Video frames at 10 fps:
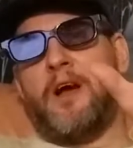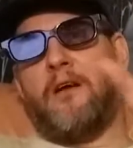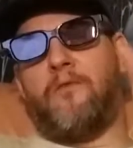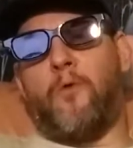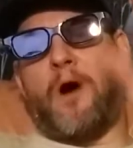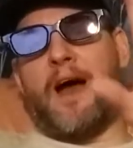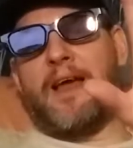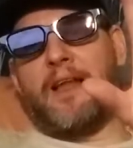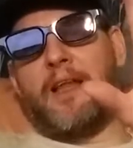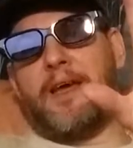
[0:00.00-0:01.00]
of
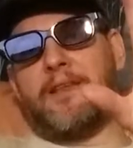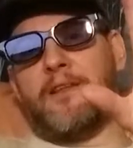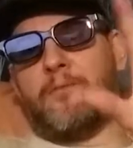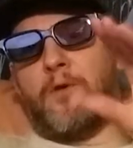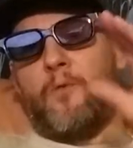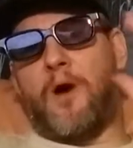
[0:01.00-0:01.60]
why I liked them or